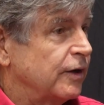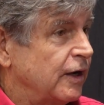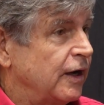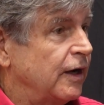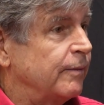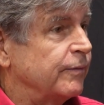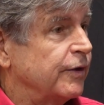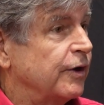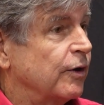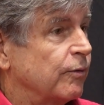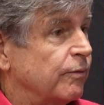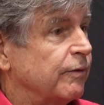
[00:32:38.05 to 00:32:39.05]

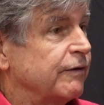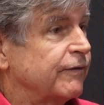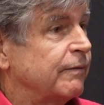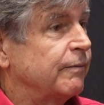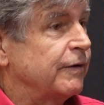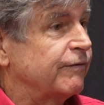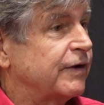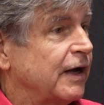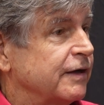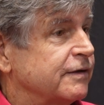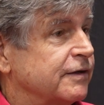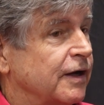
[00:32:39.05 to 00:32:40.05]
We've
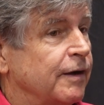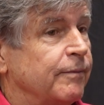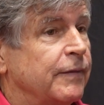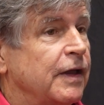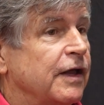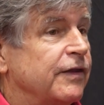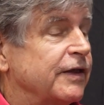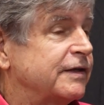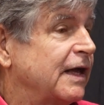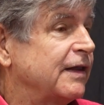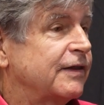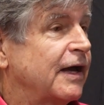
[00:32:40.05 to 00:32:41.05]
got the
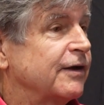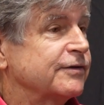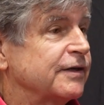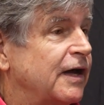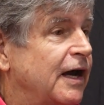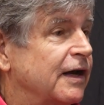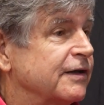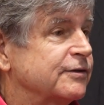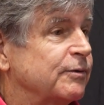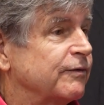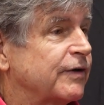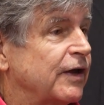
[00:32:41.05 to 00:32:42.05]
10,000 islands,
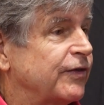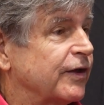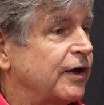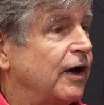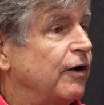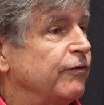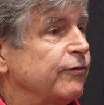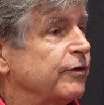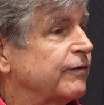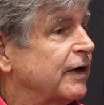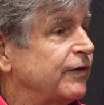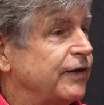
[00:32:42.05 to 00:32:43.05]
we've got the Gulf, we've
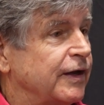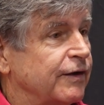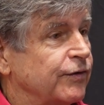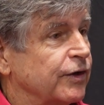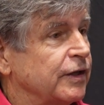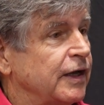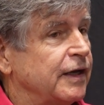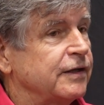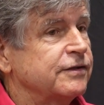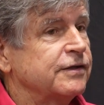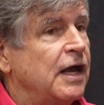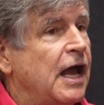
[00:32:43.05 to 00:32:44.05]
got the
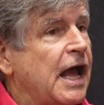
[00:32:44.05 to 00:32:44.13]
Everglades,